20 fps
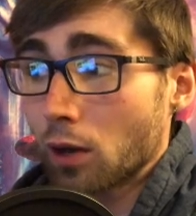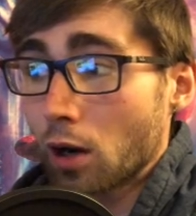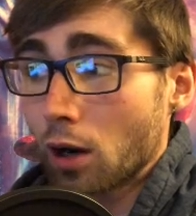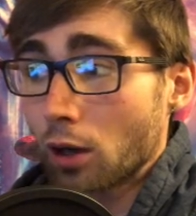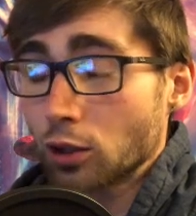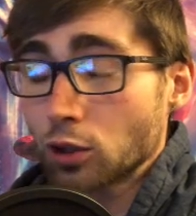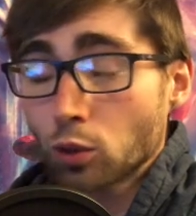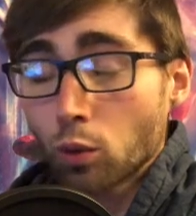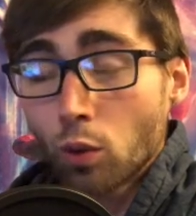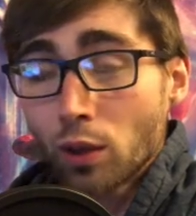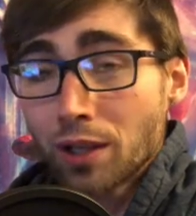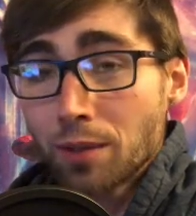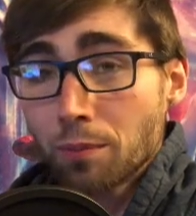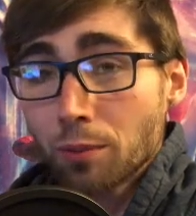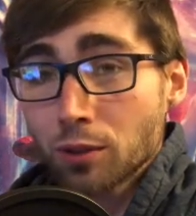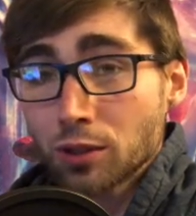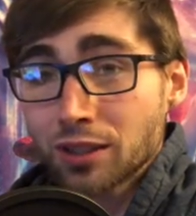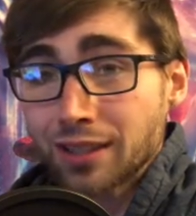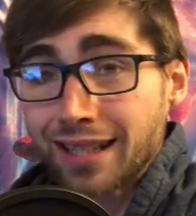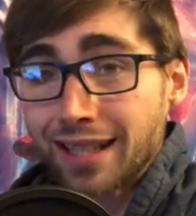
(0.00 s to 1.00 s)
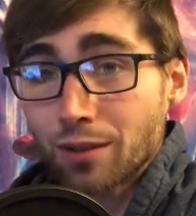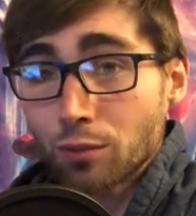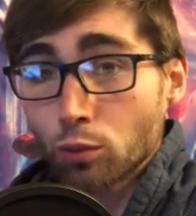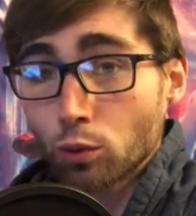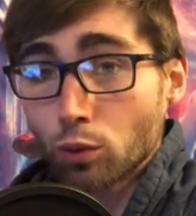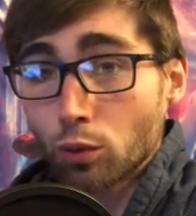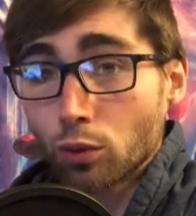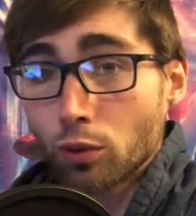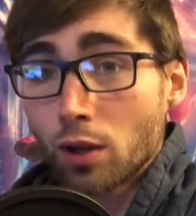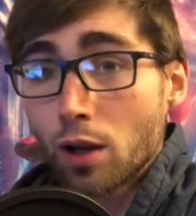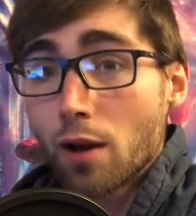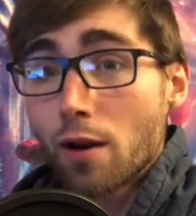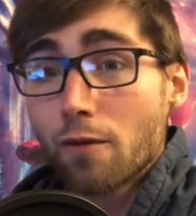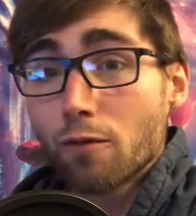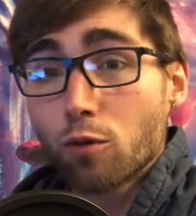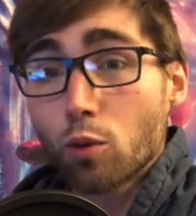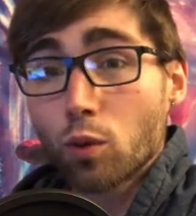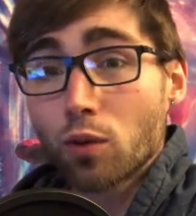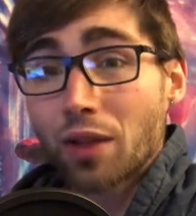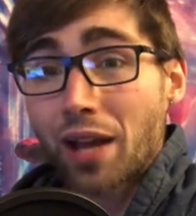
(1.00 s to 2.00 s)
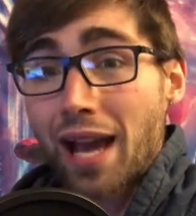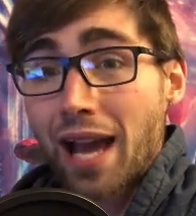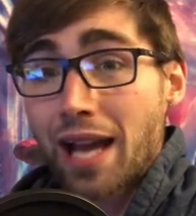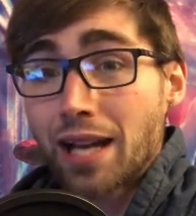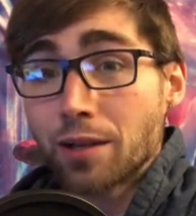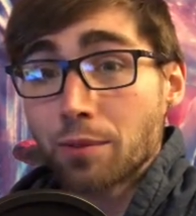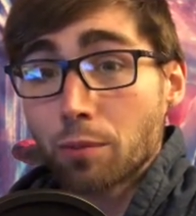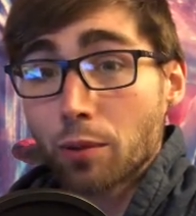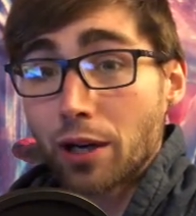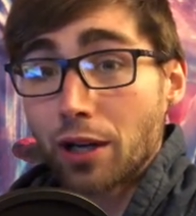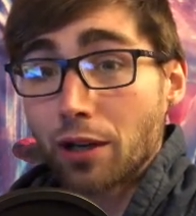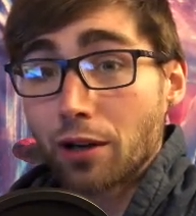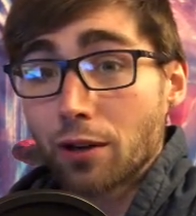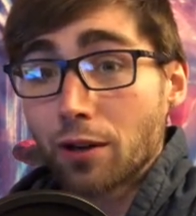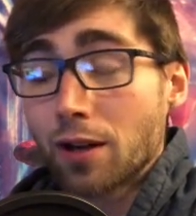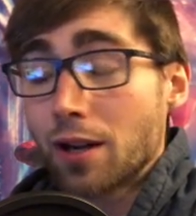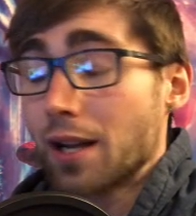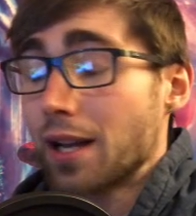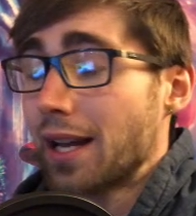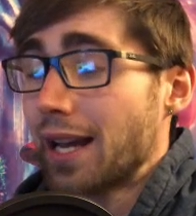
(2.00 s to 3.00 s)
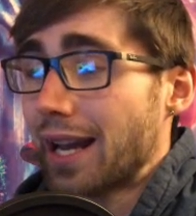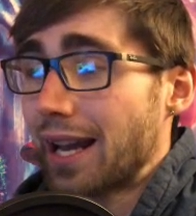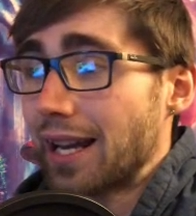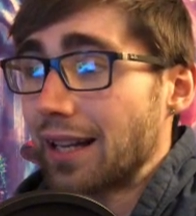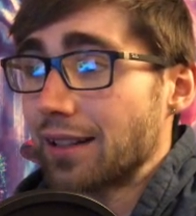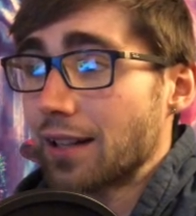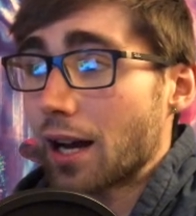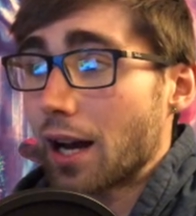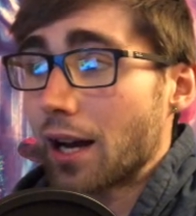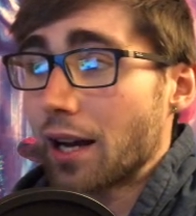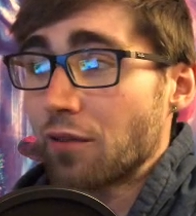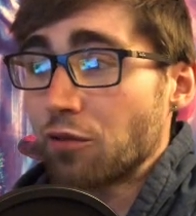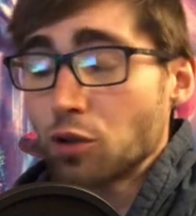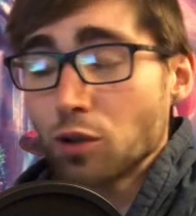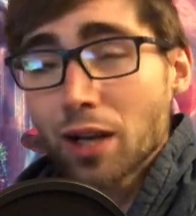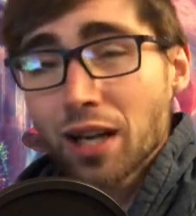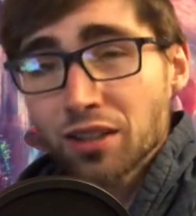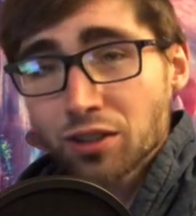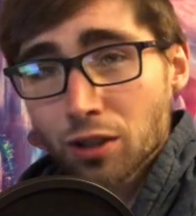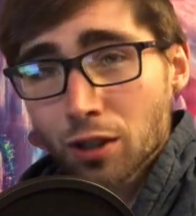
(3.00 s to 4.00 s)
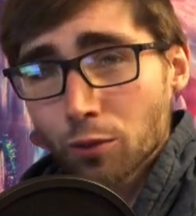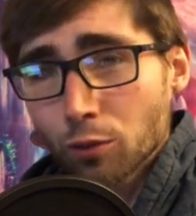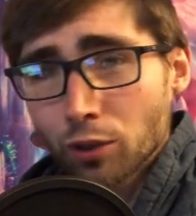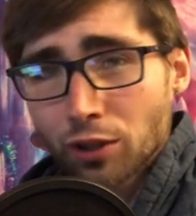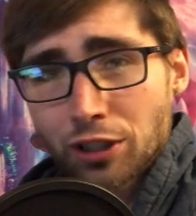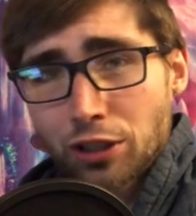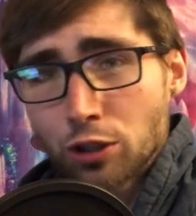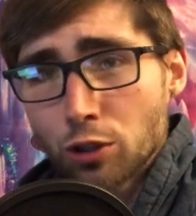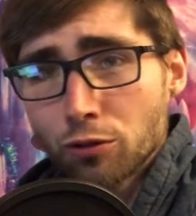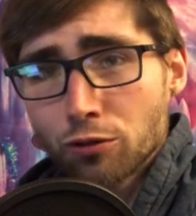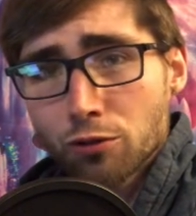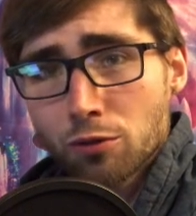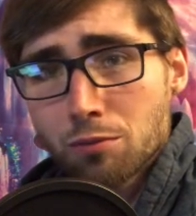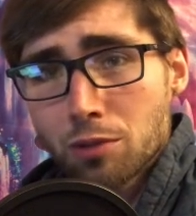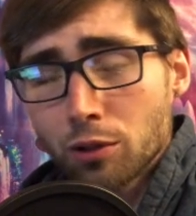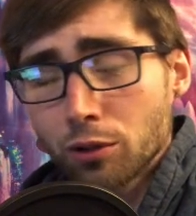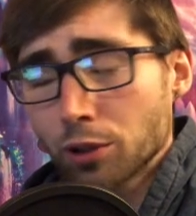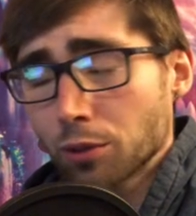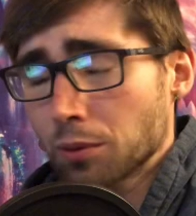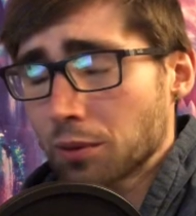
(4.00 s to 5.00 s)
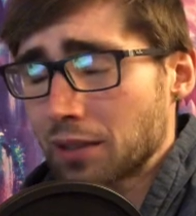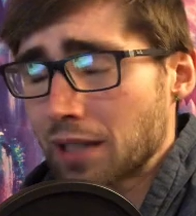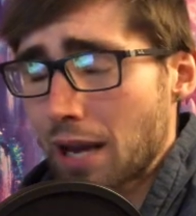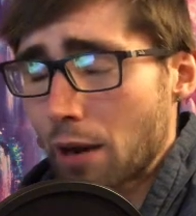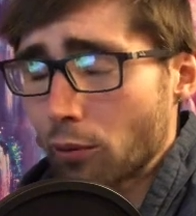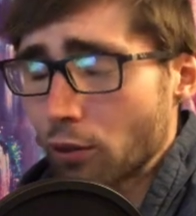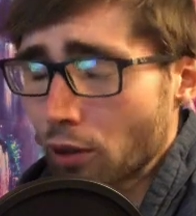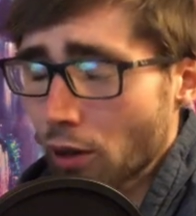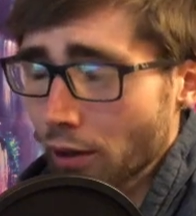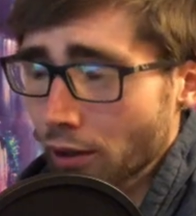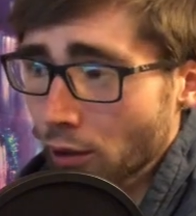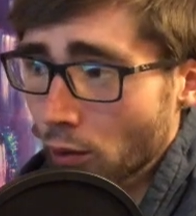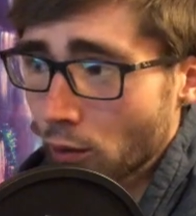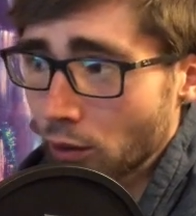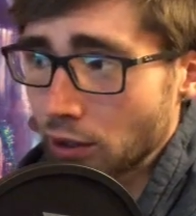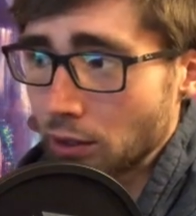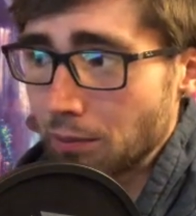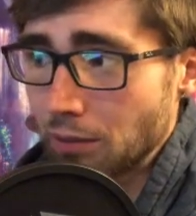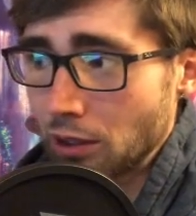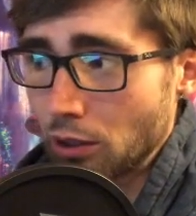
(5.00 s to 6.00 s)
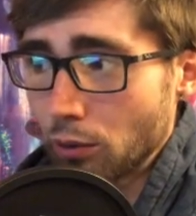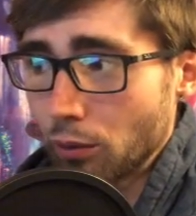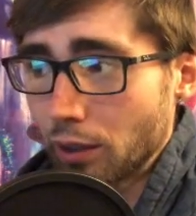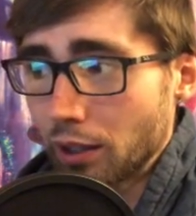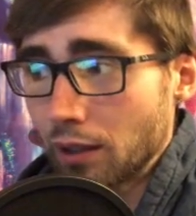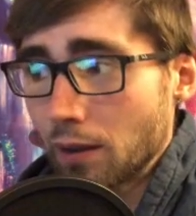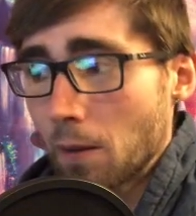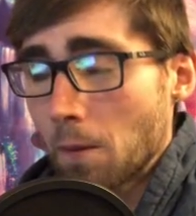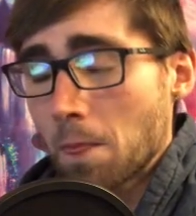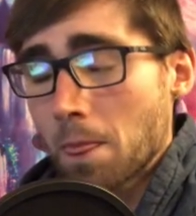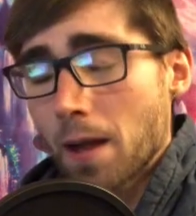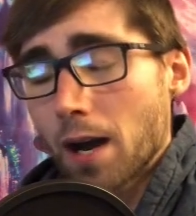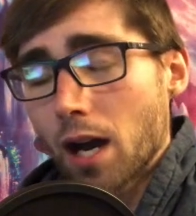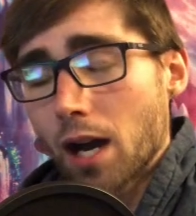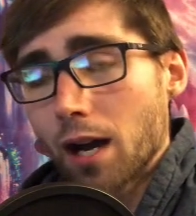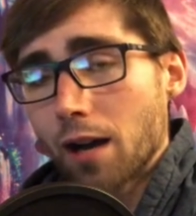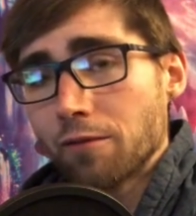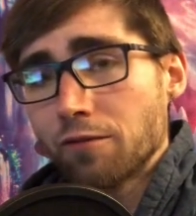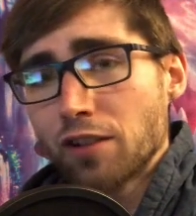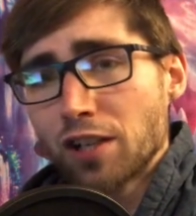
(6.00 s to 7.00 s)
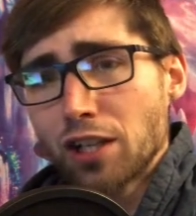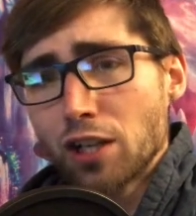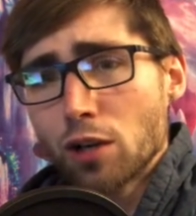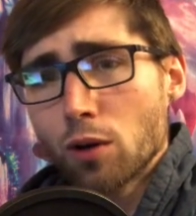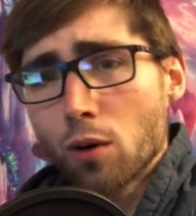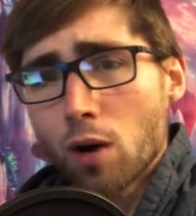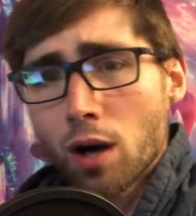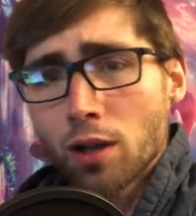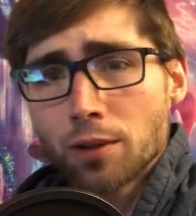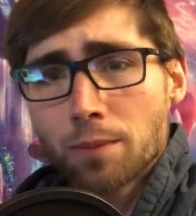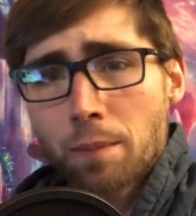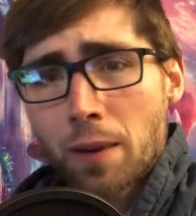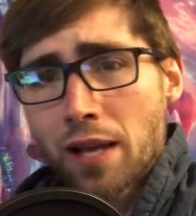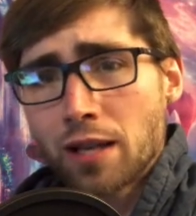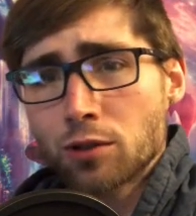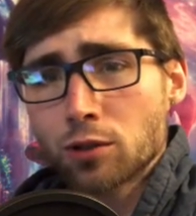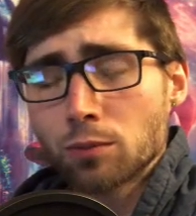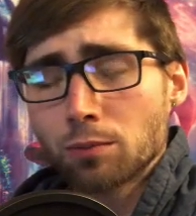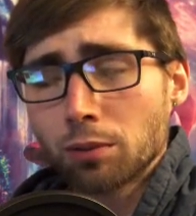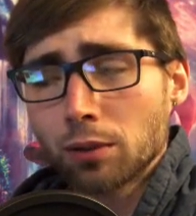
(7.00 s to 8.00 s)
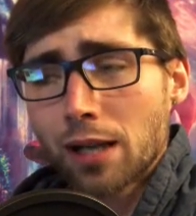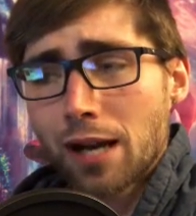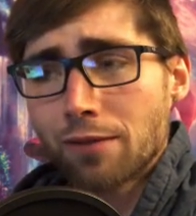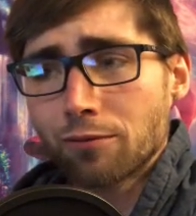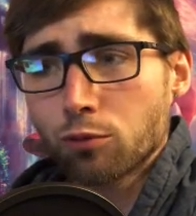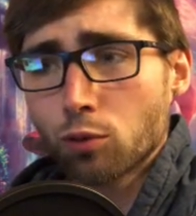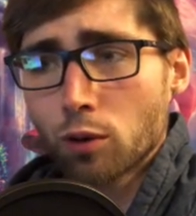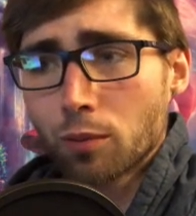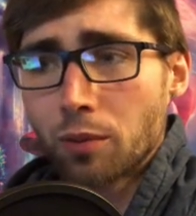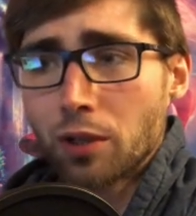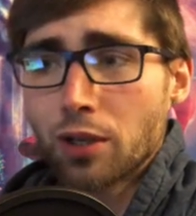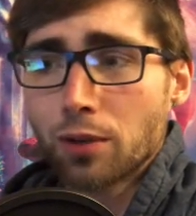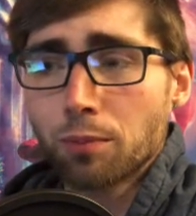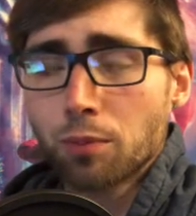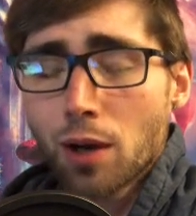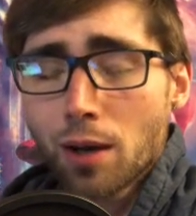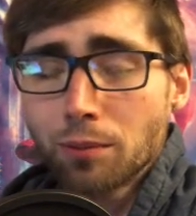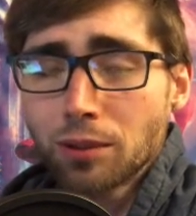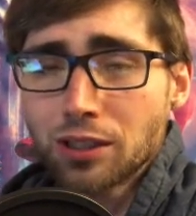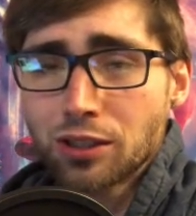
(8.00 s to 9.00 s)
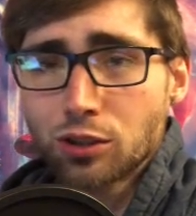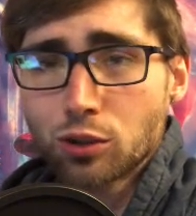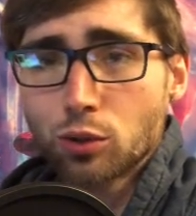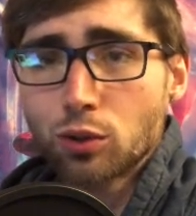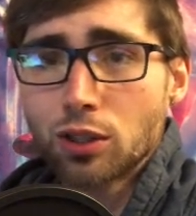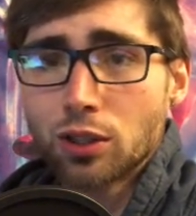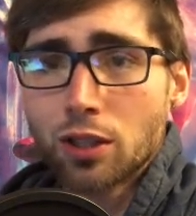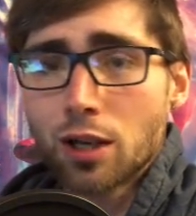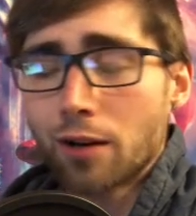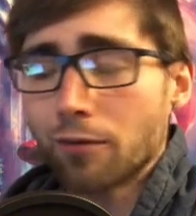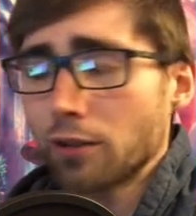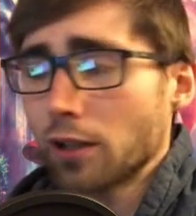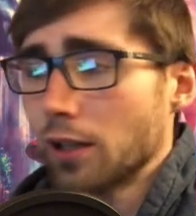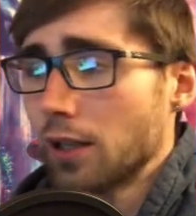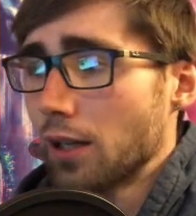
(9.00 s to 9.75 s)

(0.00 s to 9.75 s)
our 20% rule for the end bringer. And if you guys aren't really too familiar with that, we are going to be doing a video on the Patron platform here probably soon enough